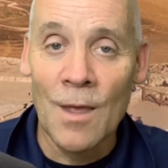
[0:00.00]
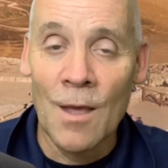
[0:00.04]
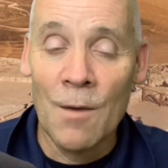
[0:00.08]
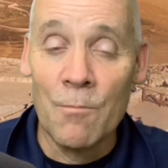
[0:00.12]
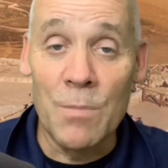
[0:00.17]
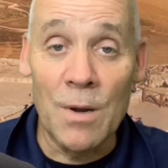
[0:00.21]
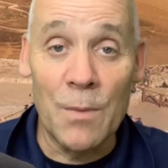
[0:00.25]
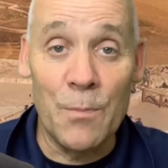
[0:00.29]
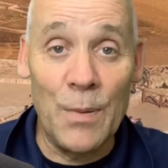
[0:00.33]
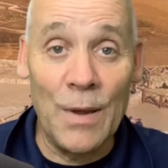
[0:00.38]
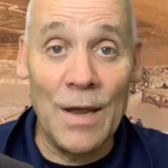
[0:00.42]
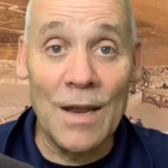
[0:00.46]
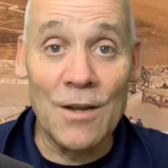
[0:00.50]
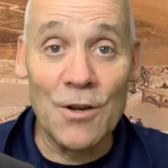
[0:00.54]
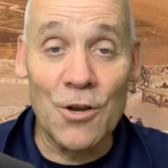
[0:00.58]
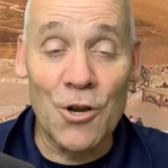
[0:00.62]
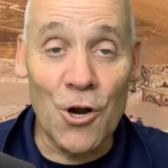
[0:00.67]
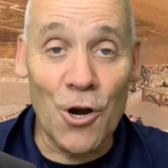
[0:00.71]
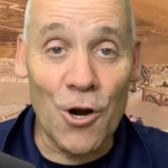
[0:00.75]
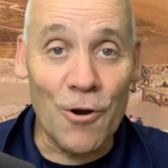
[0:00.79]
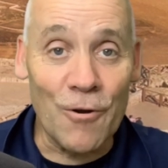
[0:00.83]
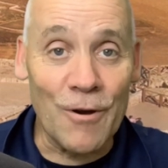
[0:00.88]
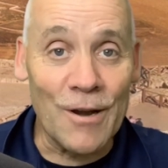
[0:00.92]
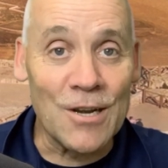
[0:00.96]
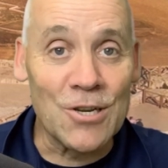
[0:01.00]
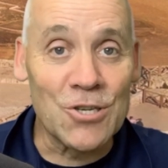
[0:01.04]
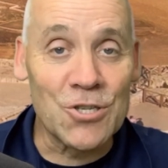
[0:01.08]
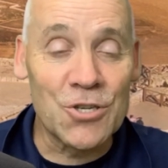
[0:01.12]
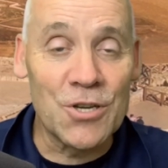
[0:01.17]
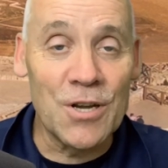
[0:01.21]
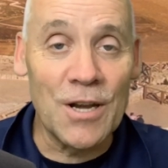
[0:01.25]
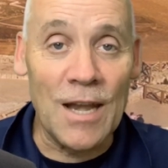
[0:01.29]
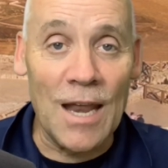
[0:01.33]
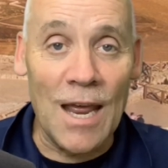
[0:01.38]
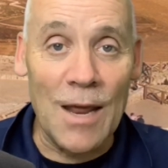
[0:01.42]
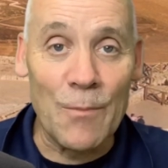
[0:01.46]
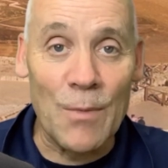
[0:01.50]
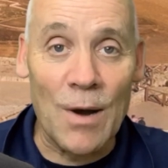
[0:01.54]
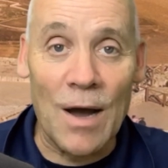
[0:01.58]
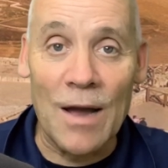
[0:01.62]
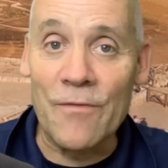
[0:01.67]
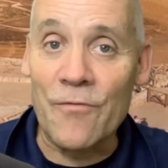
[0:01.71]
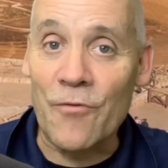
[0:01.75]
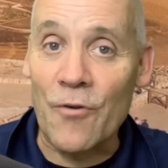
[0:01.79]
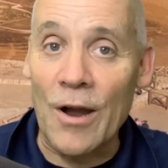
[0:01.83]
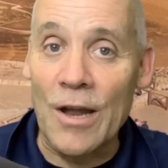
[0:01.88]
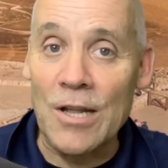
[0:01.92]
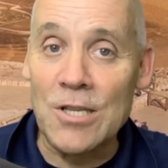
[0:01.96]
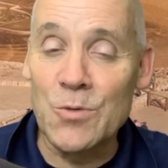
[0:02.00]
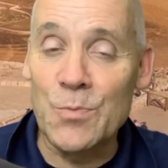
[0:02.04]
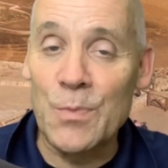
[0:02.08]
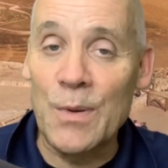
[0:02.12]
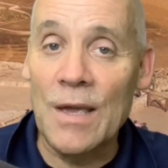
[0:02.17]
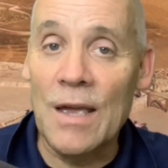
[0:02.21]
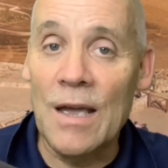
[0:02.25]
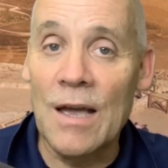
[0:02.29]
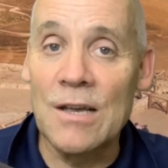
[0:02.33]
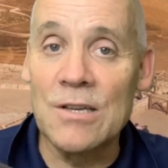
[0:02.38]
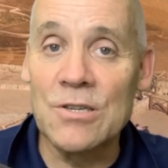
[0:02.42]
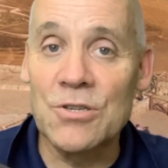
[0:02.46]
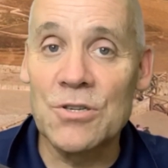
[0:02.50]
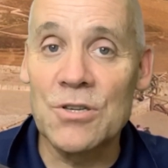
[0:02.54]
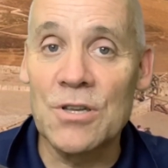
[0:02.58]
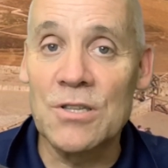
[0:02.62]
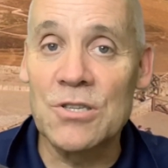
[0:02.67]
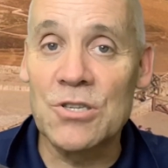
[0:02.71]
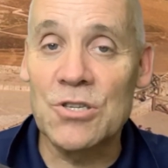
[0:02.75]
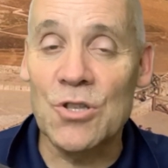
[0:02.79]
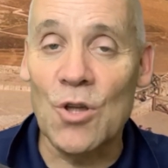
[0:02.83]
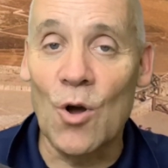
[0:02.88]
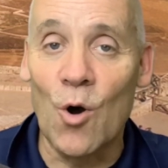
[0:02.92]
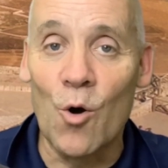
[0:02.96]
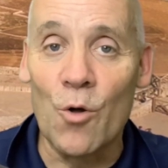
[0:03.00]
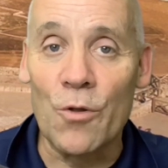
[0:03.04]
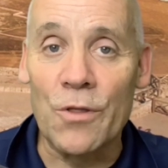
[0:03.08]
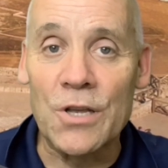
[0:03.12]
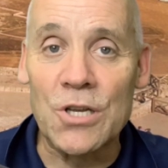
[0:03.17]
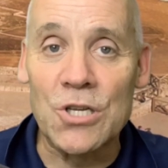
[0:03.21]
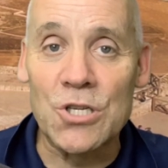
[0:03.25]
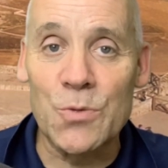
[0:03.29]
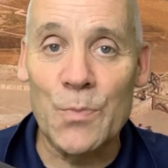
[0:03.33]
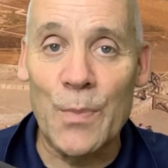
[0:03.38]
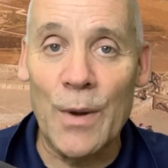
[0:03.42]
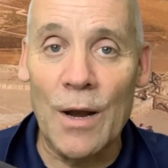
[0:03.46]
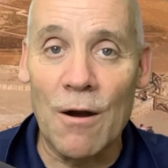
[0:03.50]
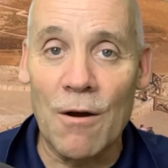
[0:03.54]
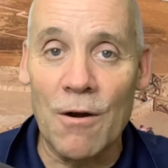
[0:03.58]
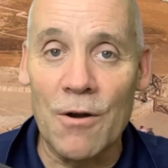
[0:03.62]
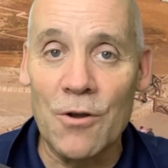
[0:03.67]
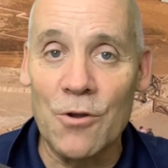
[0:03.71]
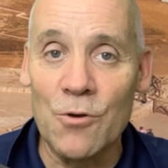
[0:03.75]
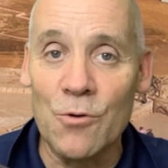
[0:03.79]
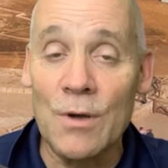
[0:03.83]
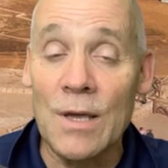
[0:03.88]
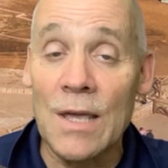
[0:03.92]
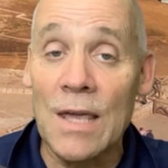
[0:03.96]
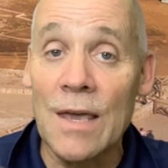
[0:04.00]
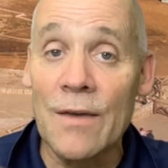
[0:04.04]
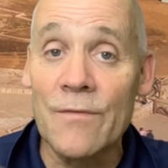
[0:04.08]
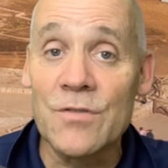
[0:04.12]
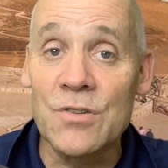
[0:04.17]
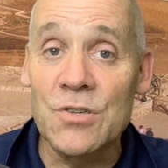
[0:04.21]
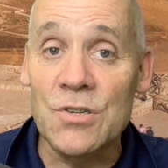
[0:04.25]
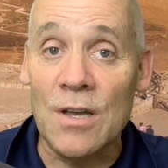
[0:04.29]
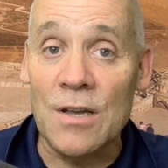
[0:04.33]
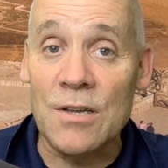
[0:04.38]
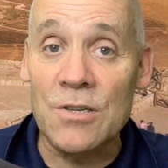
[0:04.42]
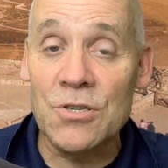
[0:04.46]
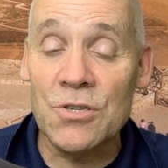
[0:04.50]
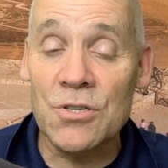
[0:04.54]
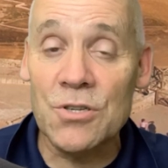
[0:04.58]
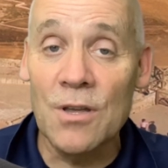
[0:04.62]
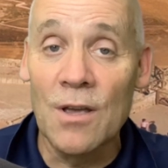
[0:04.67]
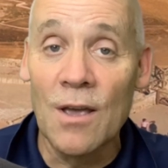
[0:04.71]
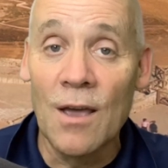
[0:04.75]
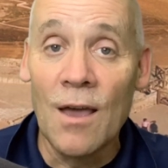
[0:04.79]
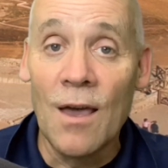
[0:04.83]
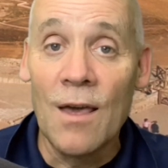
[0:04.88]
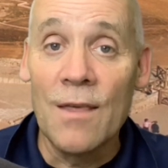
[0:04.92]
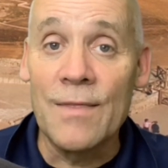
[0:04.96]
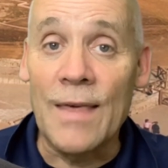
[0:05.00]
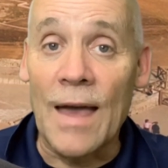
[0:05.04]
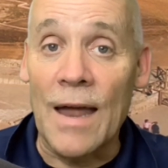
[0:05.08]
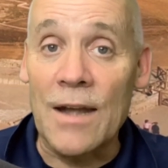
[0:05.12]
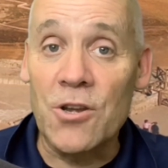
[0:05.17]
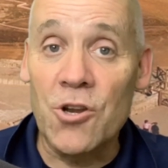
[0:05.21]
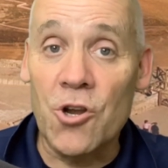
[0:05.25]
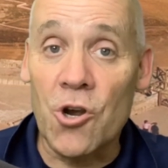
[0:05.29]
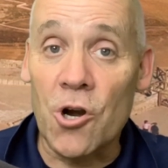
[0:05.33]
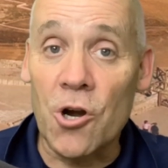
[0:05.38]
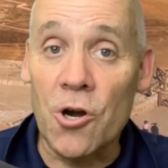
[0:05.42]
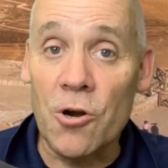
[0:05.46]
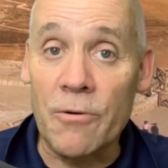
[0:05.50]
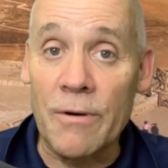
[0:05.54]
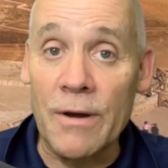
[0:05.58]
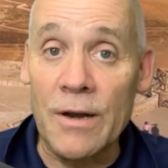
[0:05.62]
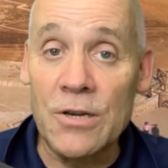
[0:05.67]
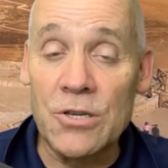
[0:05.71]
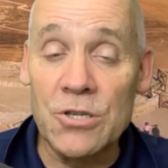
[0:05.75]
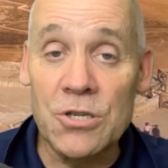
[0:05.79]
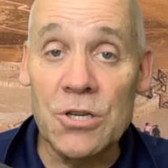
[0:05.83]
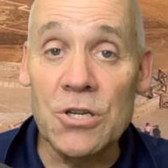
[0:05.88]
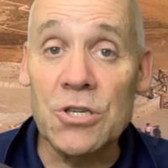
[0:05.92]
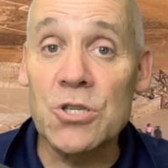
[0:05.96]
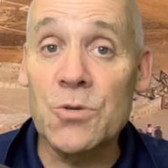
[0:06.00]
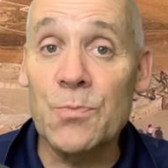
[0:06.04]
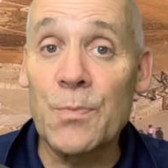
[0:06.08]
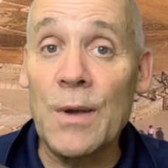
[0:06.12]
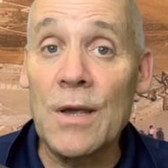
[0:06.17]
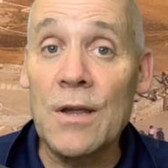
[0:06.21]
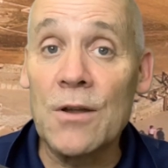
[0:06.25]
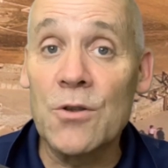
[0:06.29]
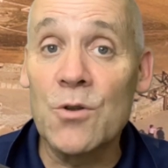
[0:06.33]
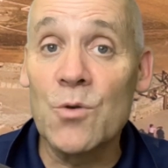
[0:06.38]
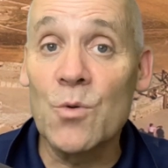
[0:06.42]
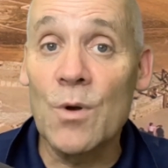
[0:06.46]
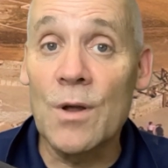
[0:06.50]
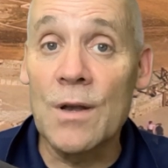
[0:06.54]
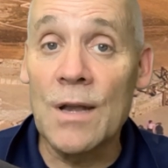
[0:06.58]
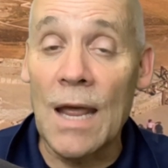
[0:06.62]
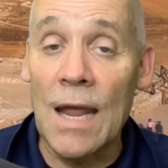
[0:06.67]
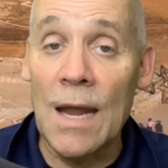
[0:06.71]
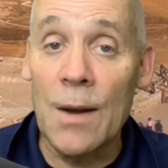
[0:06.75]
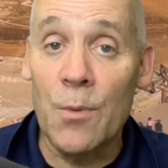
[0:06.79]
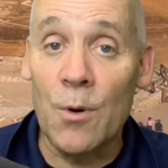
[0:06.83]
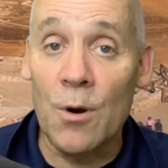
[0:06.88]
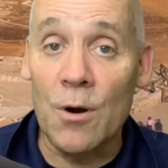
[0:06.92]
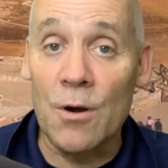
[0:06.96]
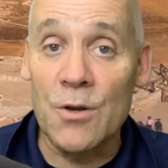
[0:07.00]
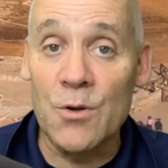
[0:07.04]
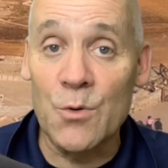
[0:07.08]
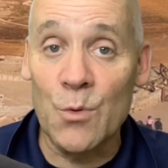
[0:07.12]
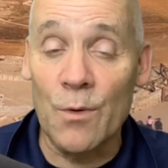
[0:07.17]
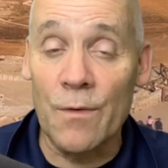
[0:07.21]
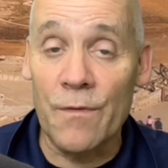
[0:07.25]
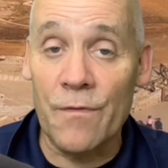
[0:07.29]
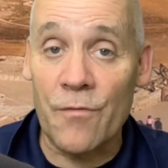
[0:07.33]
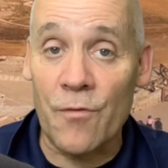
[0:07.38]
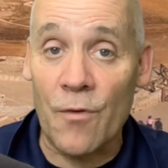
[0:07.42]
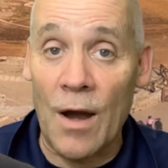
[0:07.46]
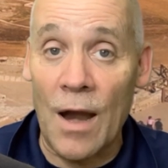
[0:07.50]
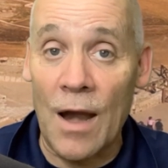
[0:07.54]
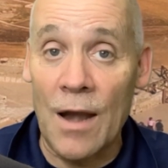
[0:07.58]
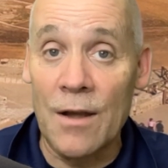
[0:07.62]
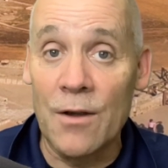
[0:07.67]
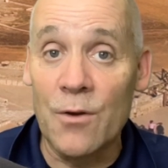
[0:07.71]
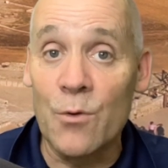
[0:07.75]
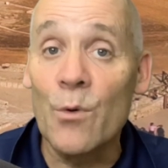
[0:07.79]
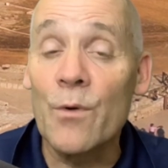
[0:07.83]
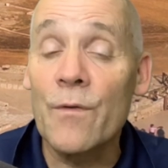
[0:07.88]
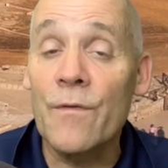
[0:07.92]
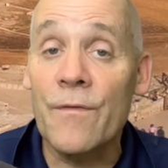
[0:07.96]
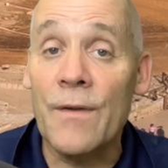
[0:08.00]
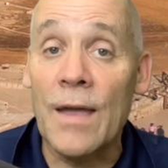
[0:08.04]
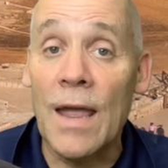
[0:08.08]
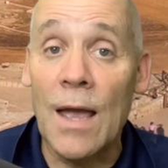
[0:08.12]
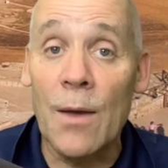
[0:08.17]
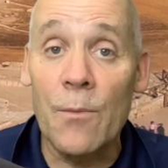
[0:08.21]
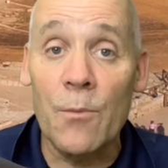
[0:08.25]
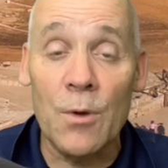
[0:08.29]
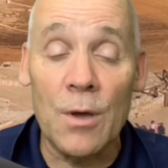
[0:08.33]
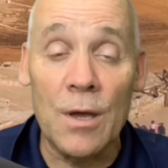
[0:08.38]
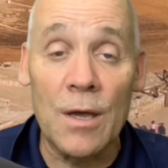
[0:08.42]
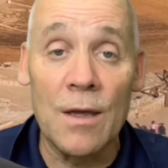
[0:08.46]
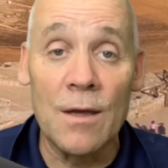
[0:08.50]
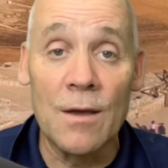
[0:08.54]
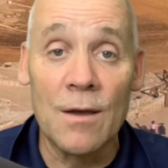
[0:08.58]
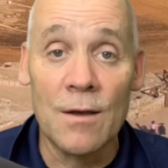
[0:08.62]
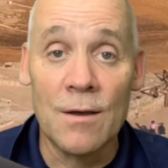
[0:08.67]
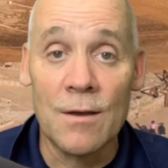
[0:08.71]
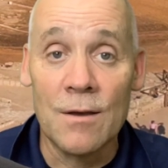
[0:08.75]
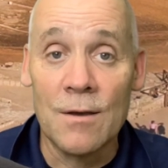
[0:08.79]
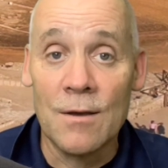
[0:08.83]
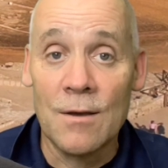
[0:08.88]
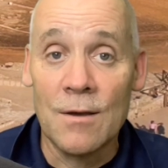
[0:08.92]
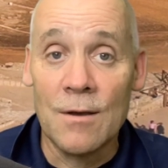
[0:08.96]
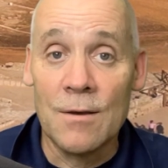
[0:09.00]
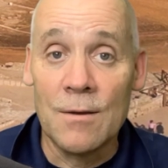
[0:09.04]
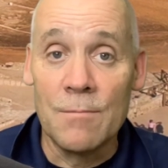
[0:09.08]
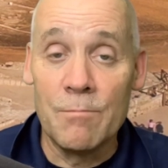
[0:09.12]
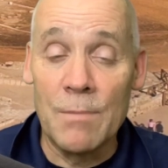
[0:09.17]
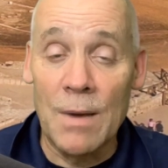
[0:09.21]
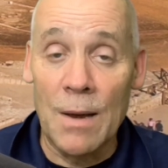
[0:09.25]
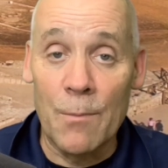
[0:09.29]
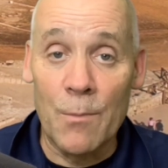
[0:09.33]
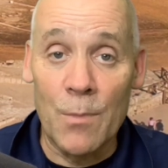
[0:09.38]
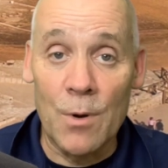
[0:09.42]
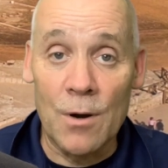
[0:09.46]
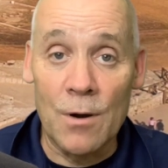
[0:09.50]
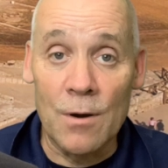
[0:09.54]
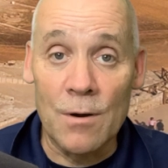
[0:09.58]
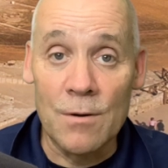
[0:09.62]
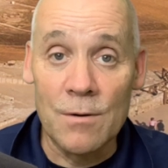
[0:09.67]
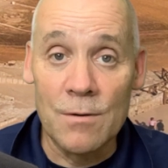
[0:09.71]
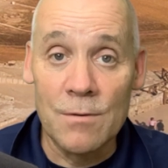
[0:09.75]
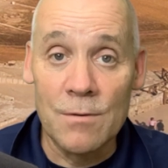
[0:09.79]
But be encouraged today, my friends, because it's the Holy Spirit who gives us that courage to speak to a neighbor, to a friend, to a family member